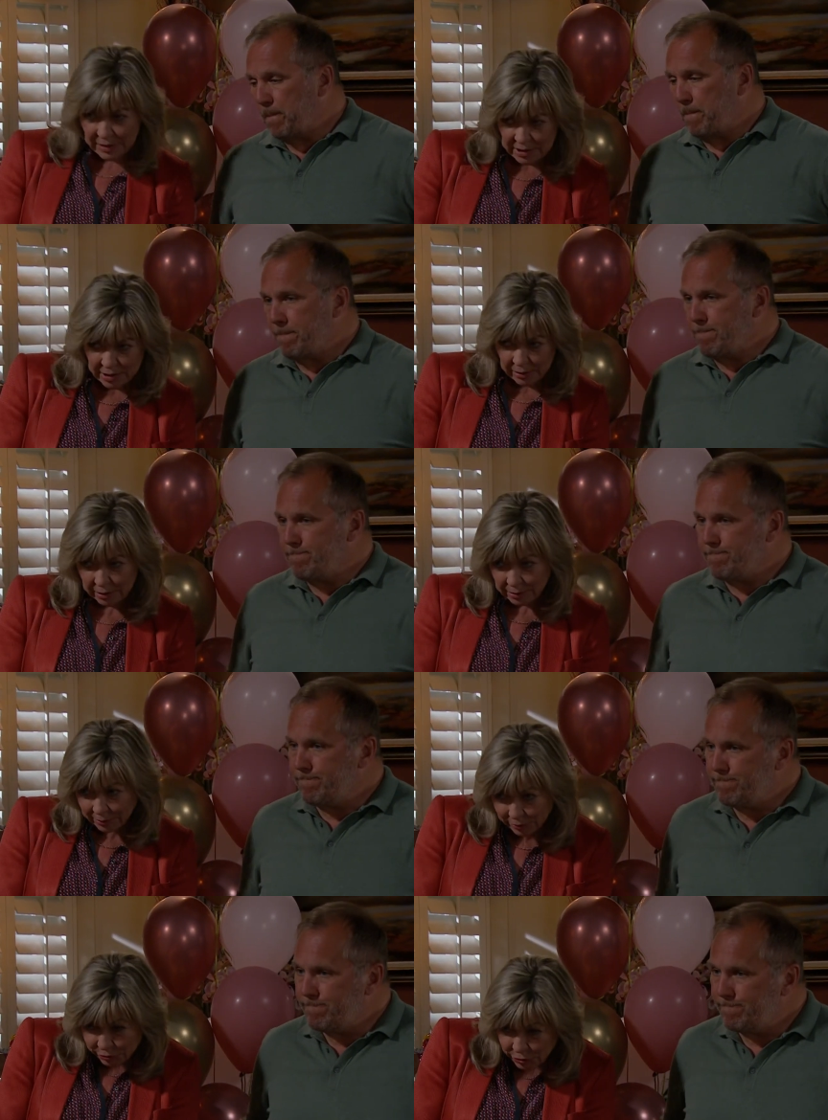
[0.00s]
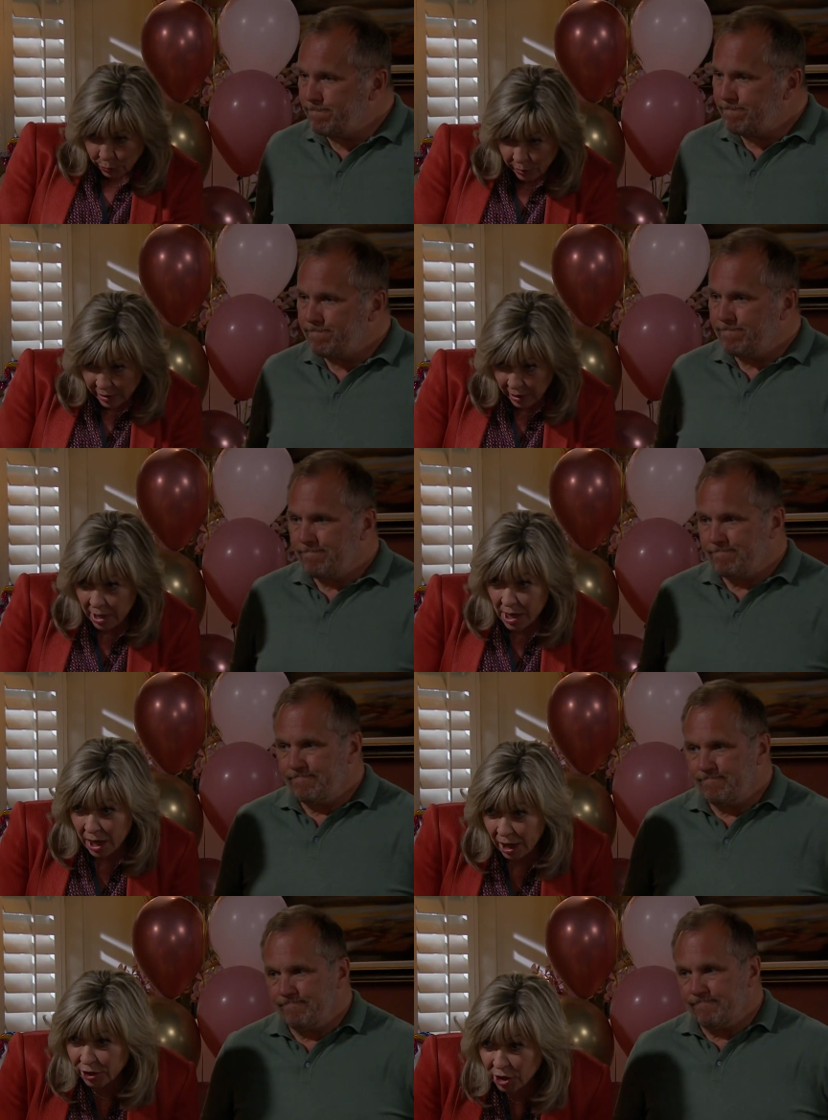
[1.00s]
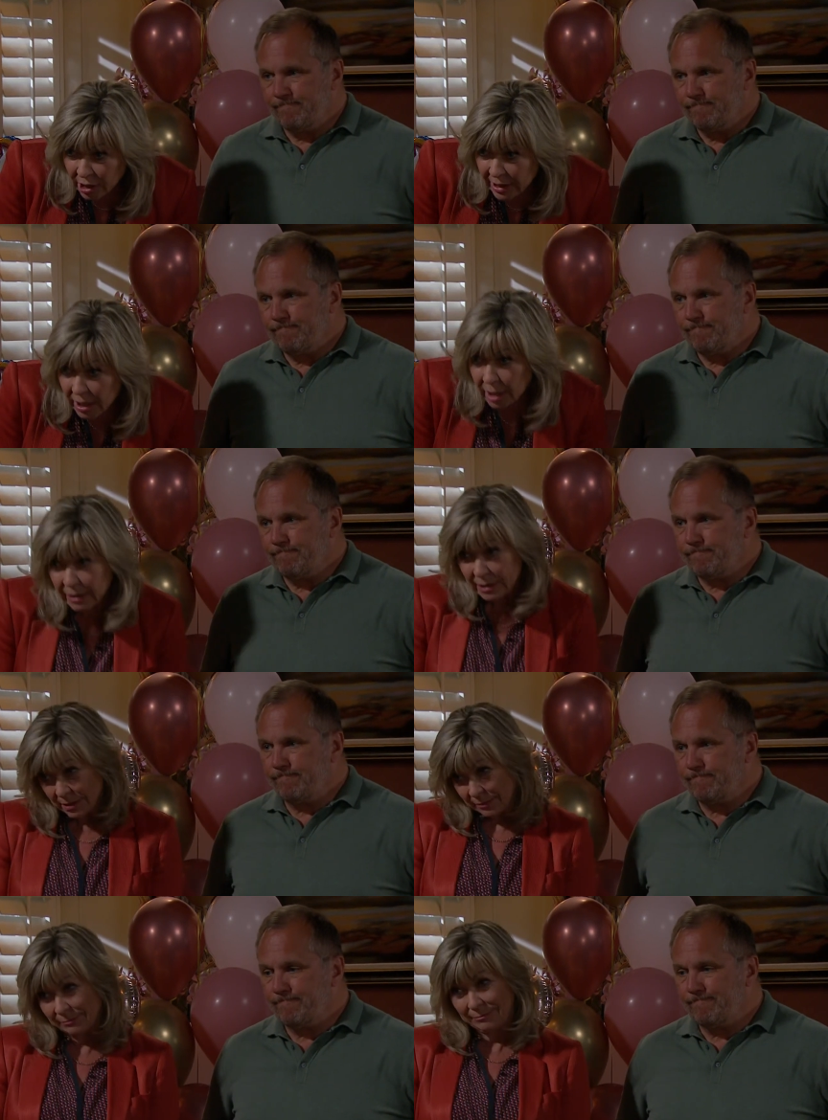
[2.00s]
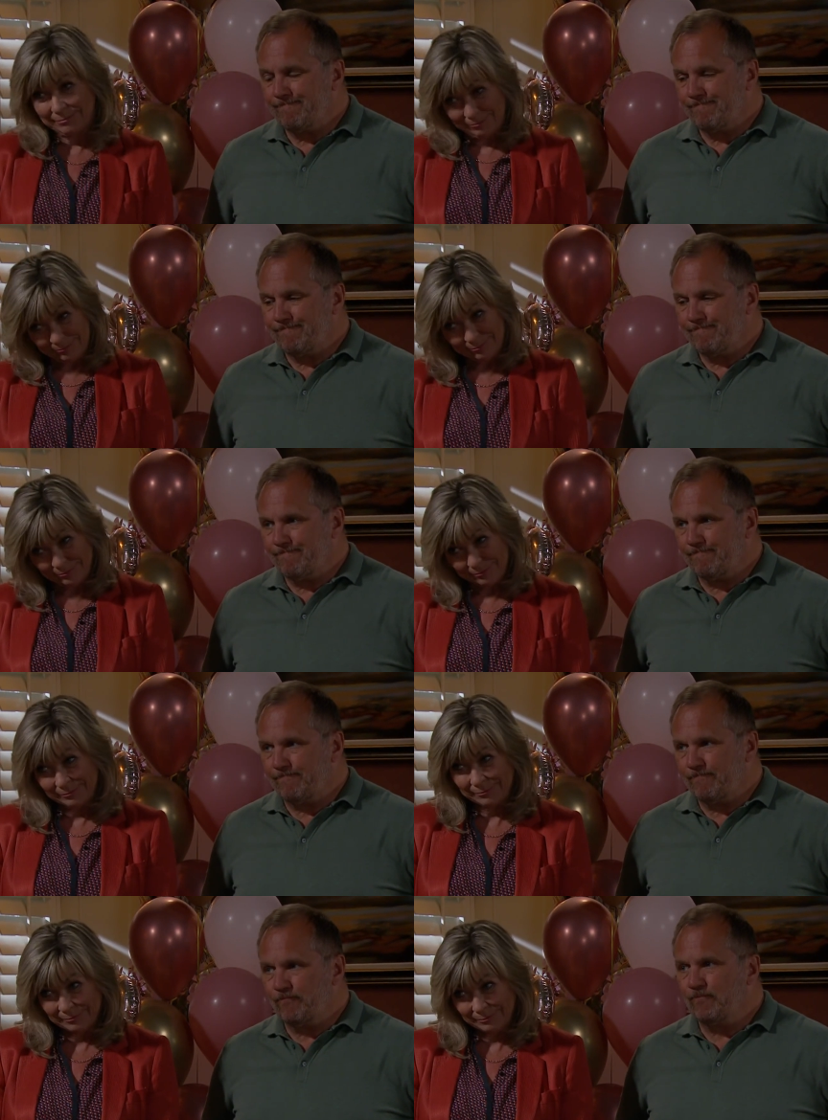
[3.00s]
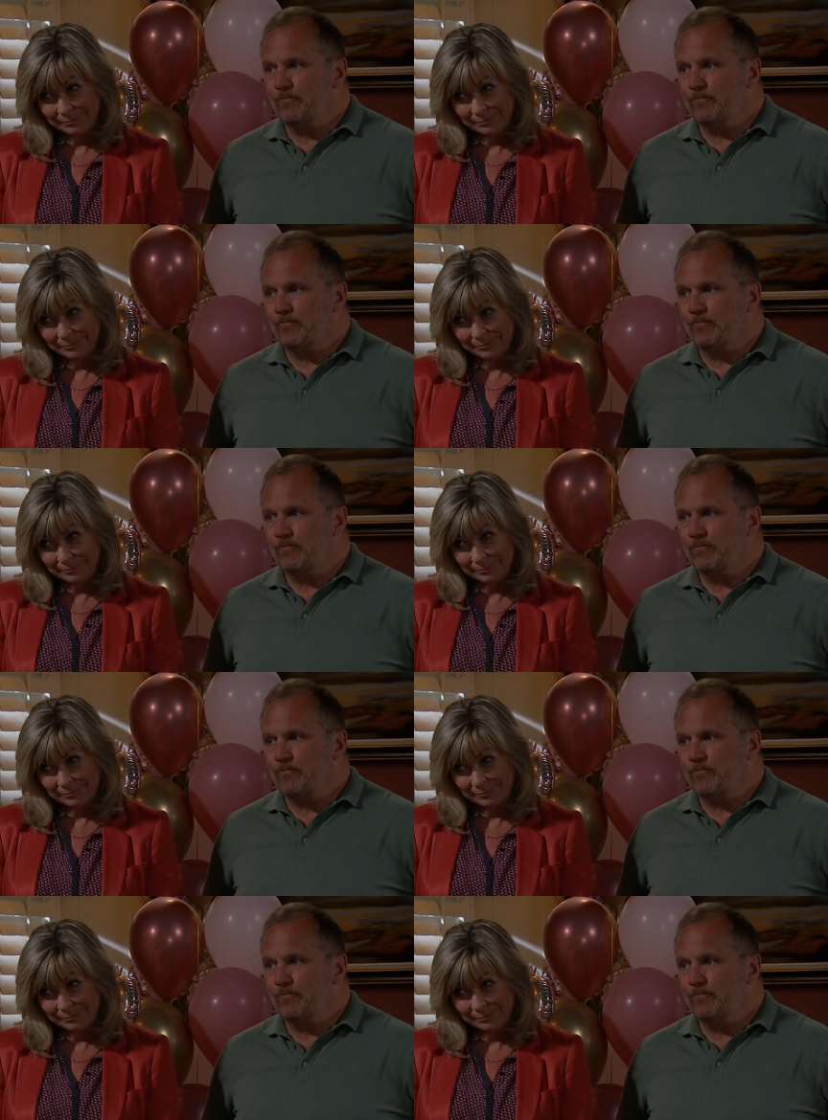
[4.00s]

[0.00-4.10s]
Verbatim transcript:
Speaker 1: This young girl could do with a, an early night. Kim's right.